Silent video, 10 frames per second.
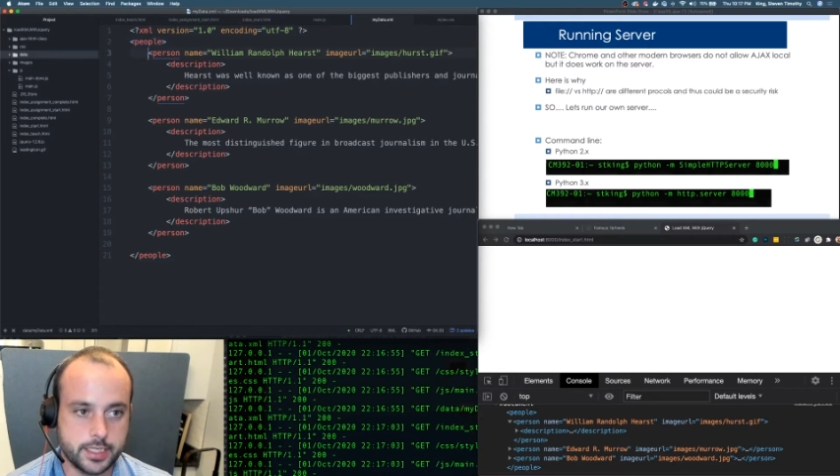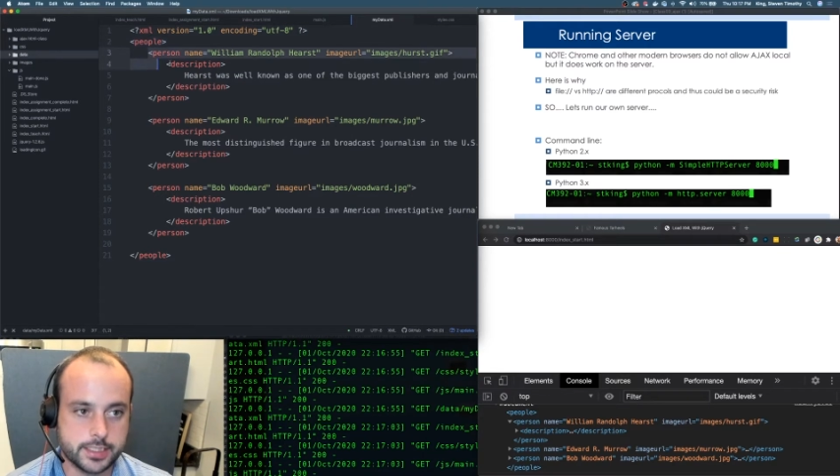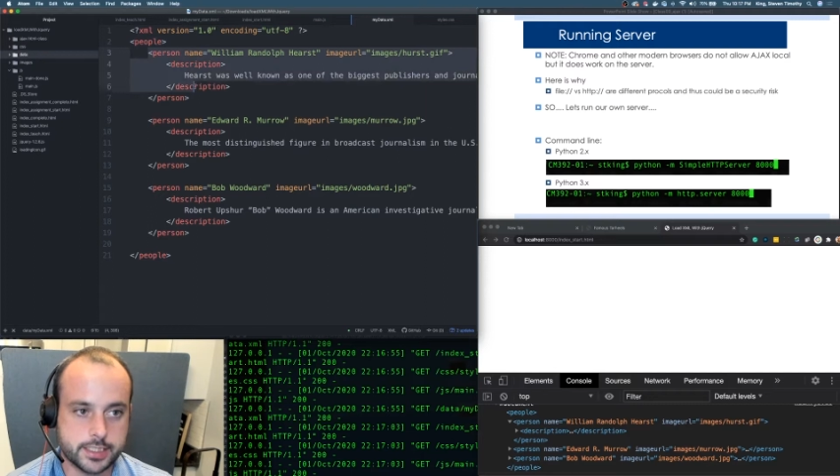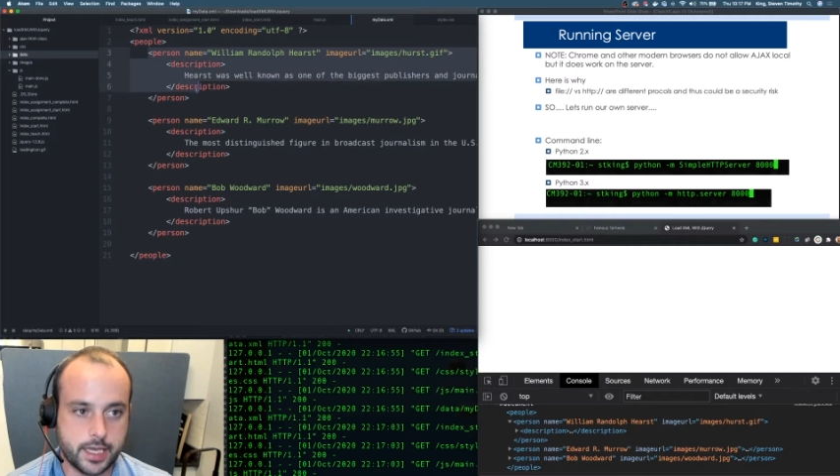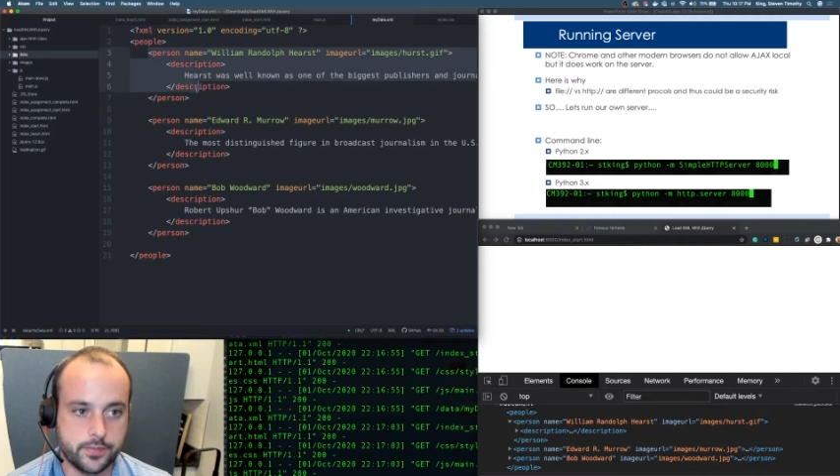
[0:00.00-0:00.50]

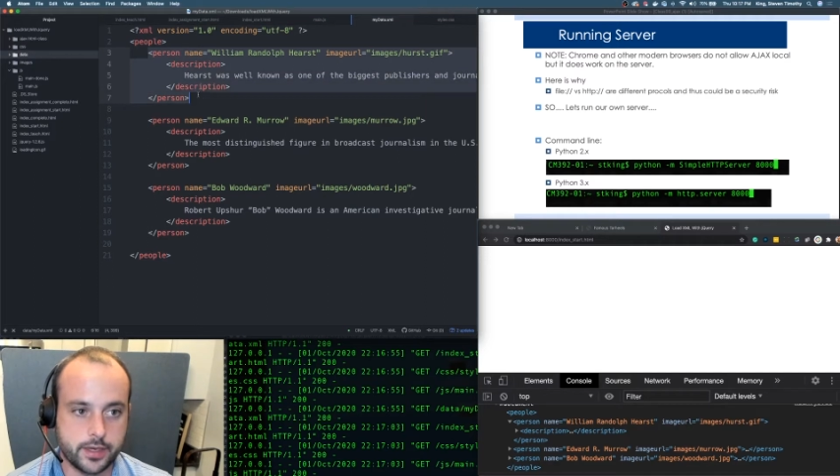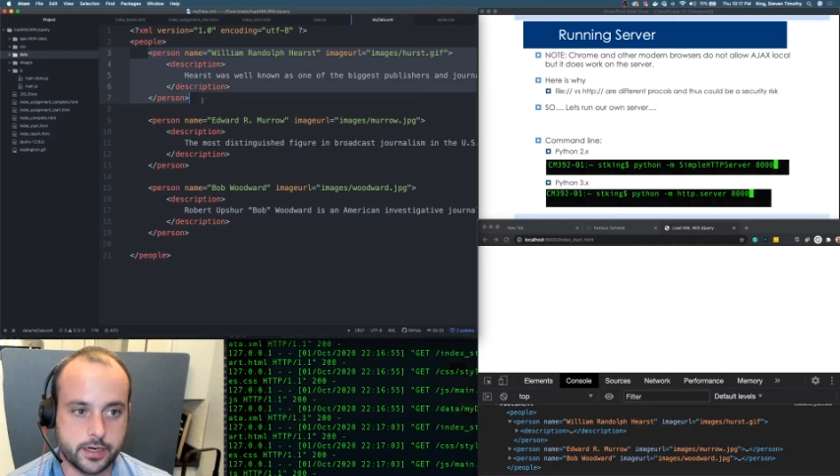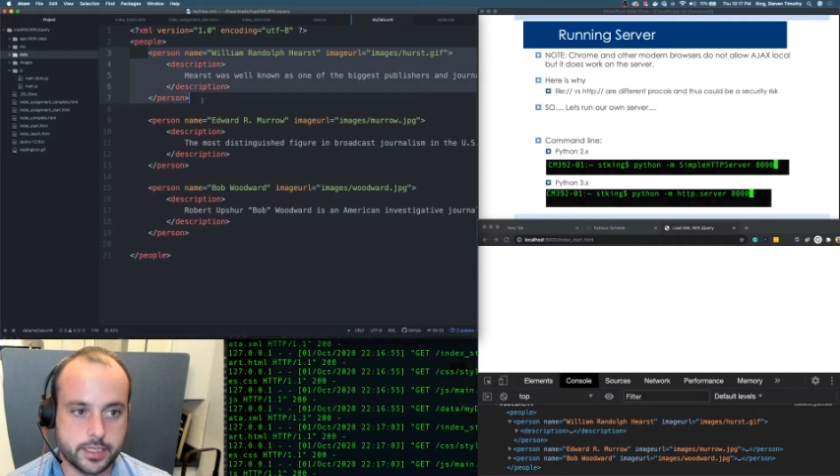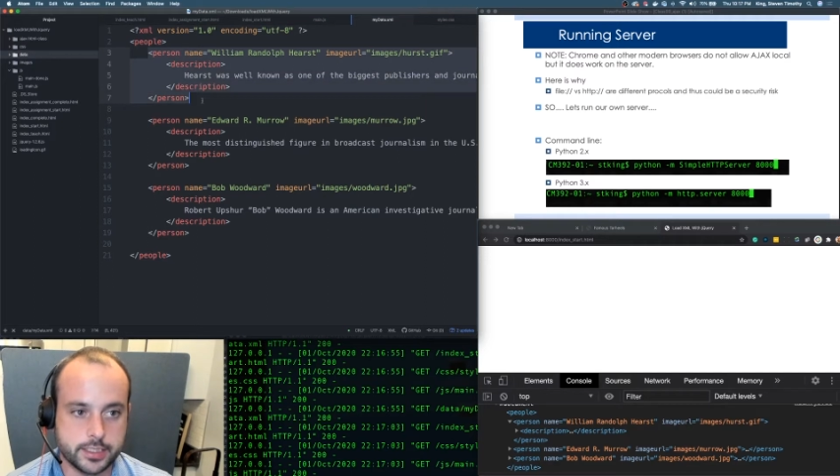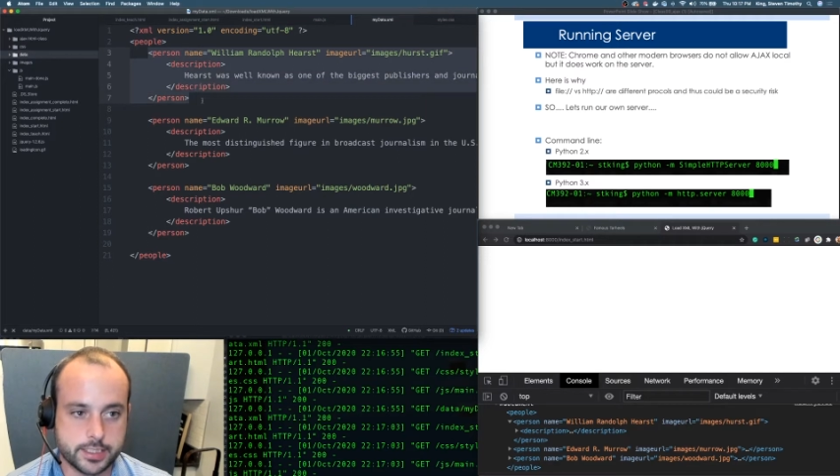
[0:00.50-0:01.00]
inside there
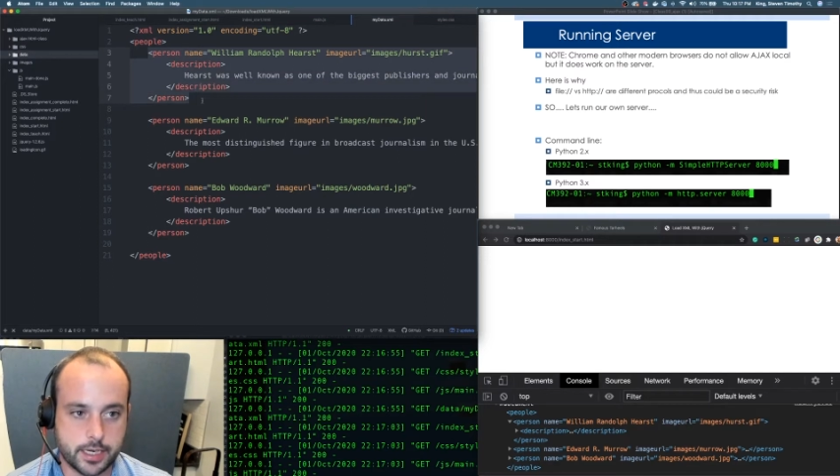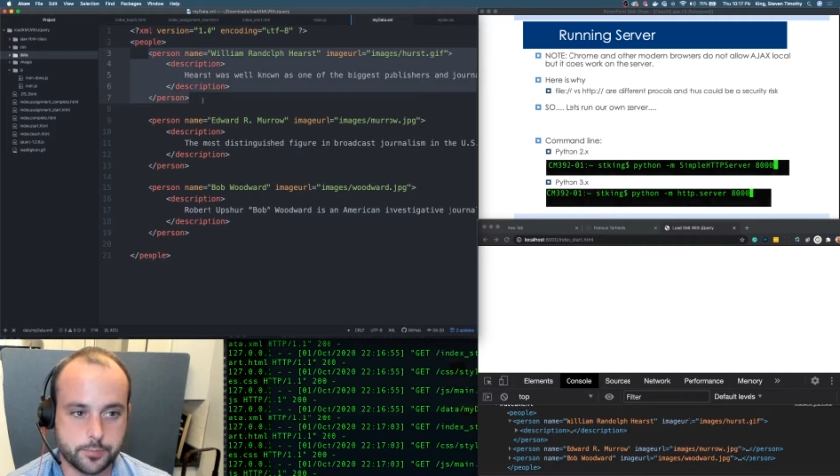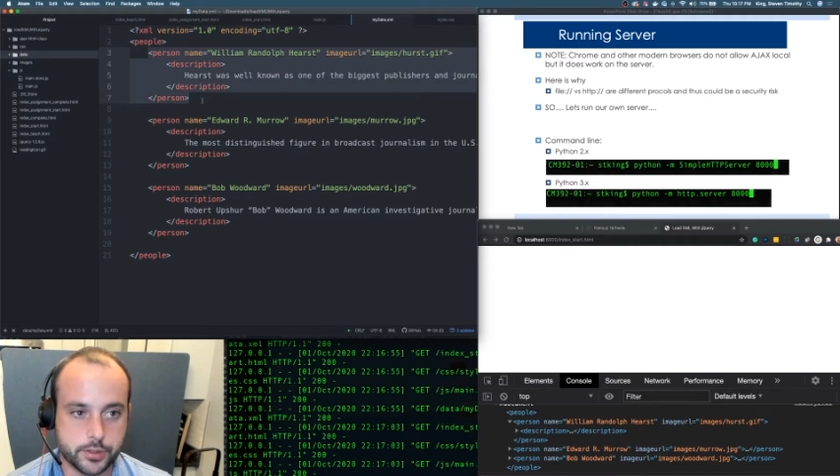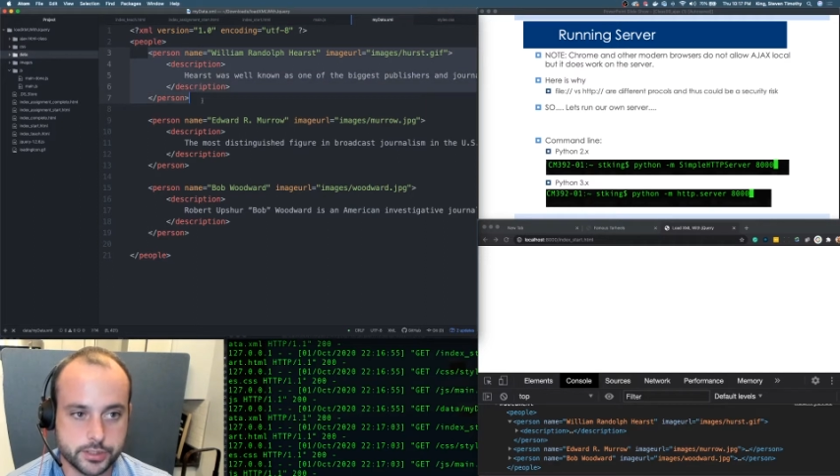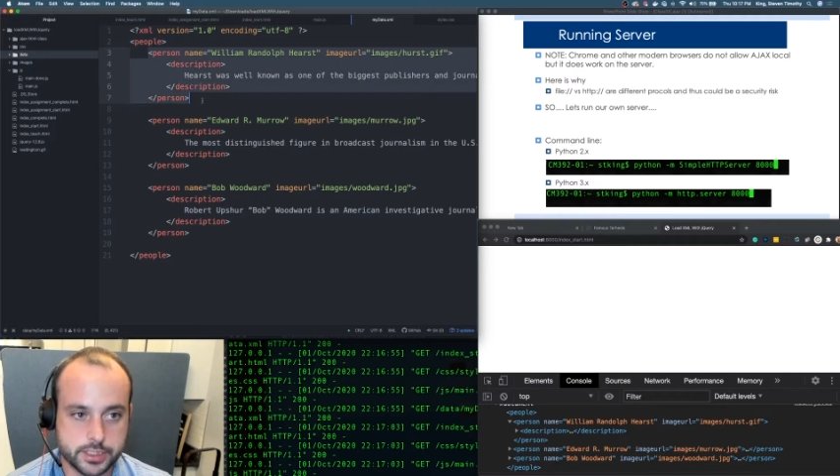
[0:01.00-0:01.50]
is a
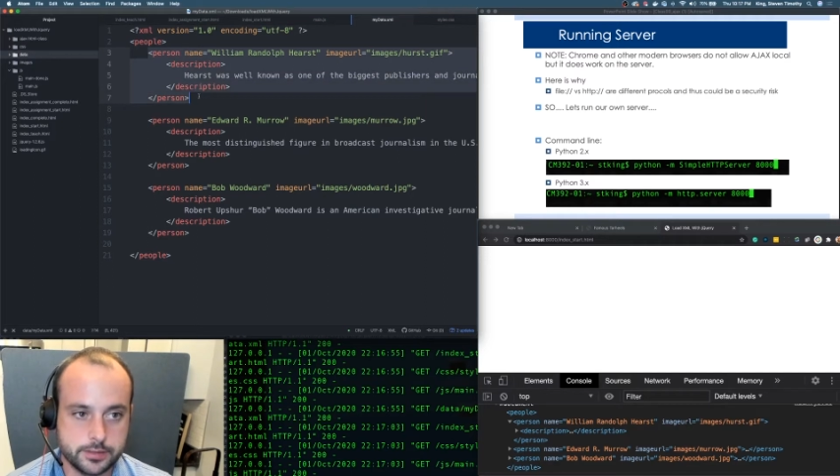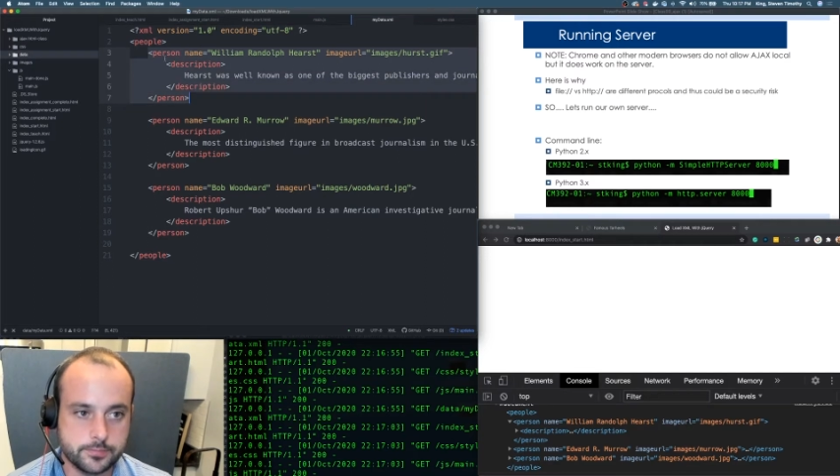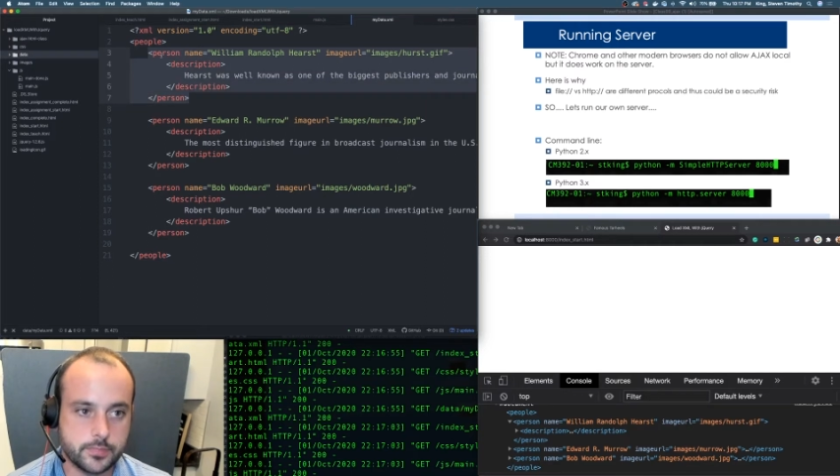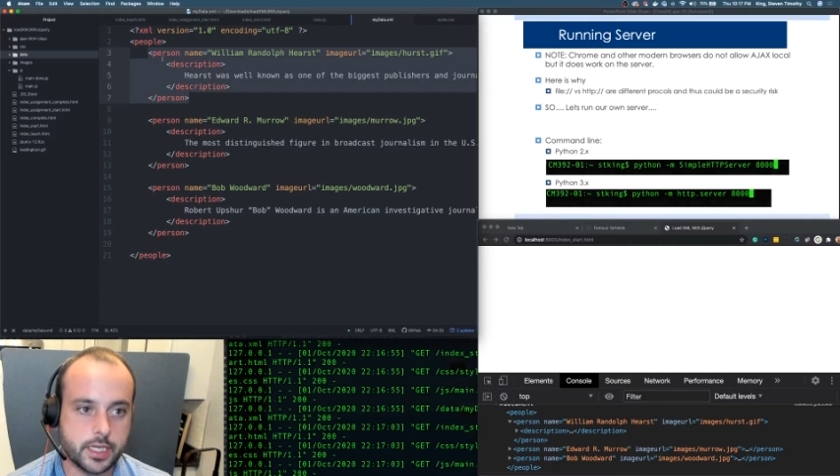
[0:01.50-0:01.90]
person,